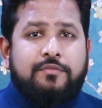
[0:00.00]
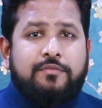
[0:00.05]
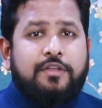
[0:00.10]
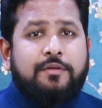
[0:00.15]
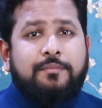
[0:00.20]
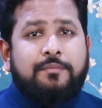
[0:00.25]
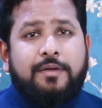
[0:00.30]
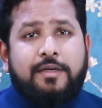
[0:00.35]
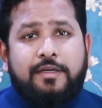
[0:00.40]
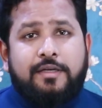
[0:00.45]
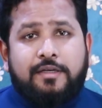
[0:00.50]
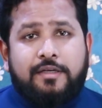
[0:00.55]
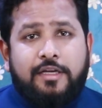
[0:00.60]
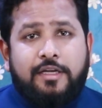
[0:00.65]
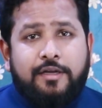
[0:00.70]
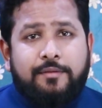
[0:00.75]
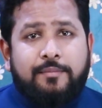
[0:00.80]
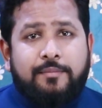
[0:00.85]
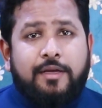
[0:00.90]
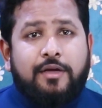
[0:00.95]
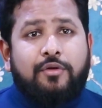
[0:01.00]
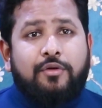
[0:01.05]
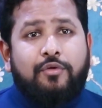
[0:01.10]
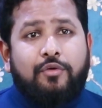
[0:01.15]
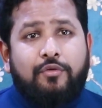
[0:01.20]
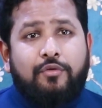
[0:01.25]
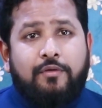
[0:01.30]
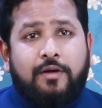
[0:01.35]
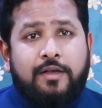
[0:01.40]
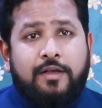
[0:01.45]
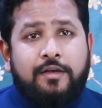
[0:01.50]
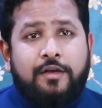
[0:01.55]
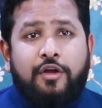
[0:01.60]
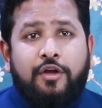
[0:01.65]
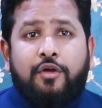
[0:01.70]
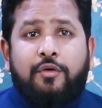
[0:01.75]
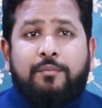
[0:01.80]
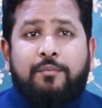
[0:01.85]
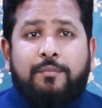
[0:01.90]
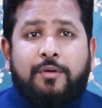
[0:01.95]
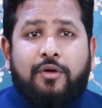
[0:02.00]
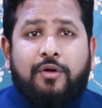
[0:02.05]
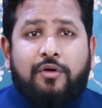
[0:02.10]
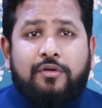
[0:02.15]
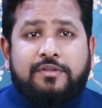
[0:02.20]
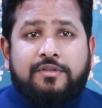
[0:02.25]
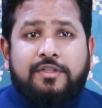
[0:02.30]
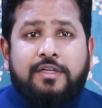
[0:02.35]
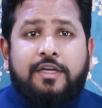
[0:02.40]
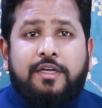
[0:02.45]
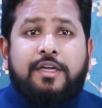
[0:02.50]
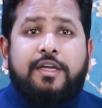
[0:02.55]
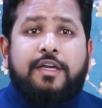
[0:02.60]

The may, day may go well because